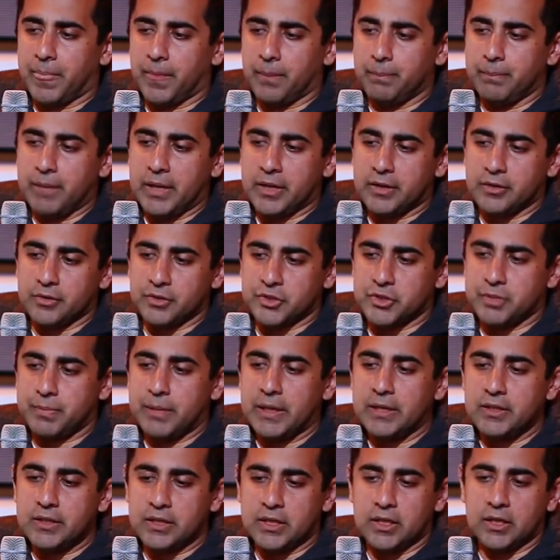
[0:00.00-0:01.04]
medical
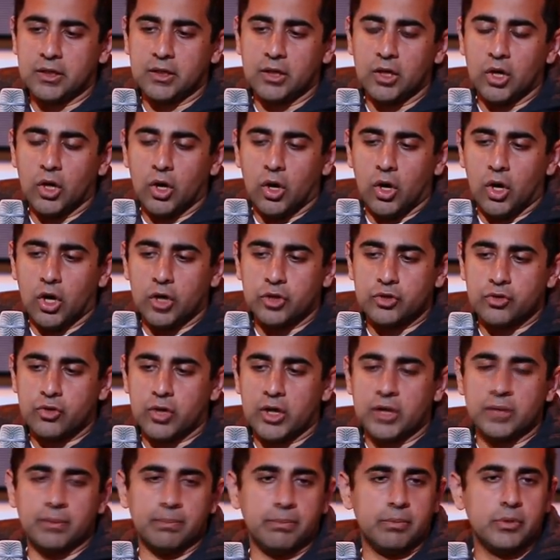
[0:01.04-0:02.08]
spending on
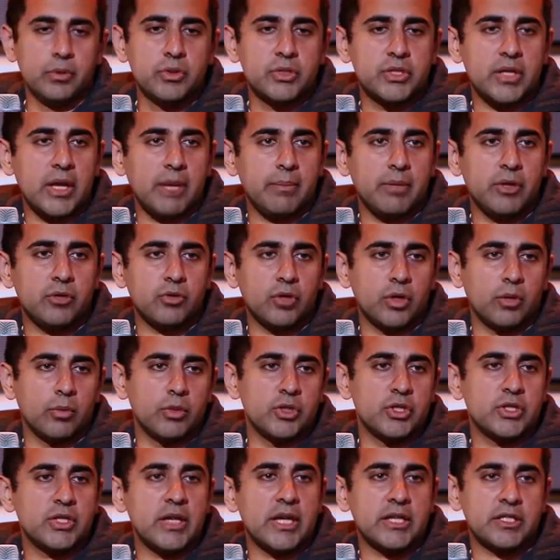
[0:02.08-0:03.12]
trying to boost that metric,
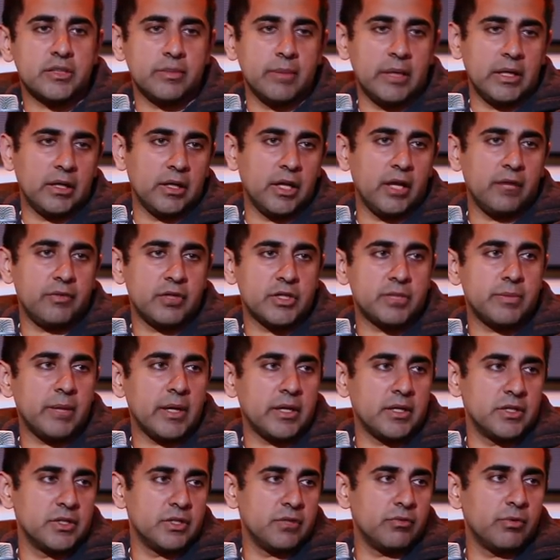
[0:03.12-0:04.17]
which is estimated life
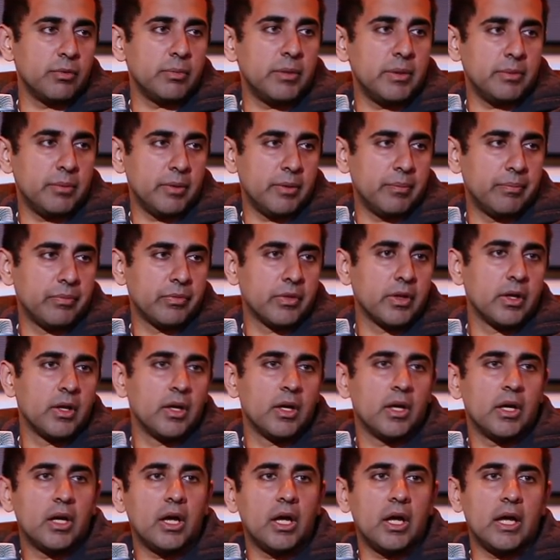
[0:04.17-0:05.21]
expectancy for people.
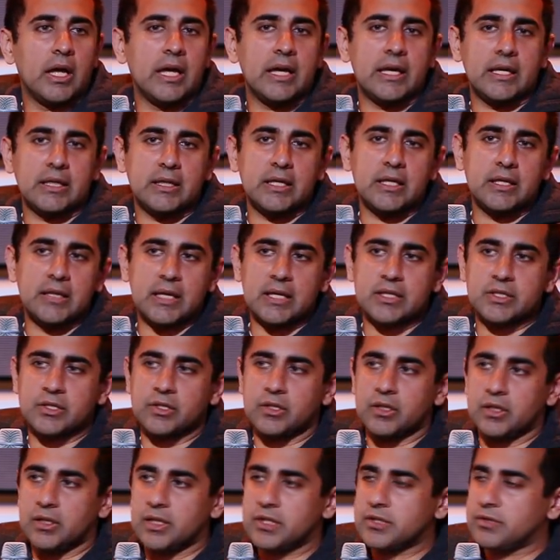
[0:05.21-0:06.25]
And I think that's
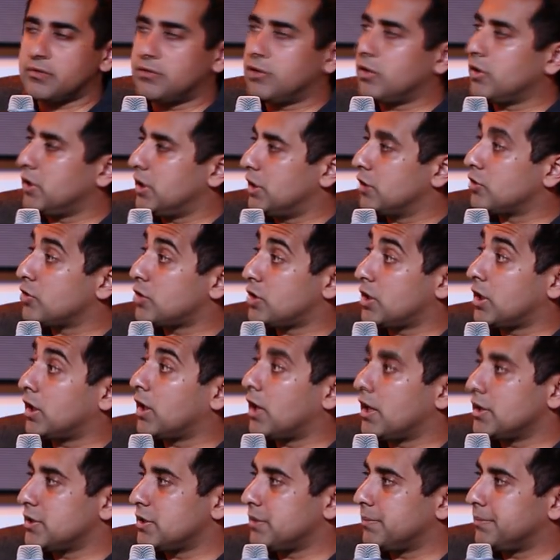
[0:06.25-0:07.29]
a very interesting
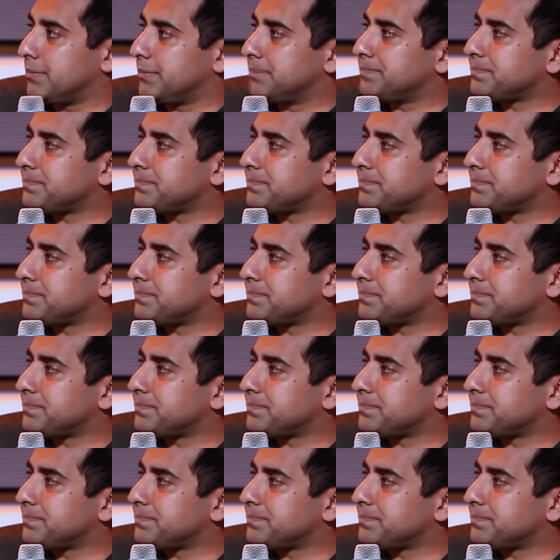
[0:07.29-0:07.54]
concept.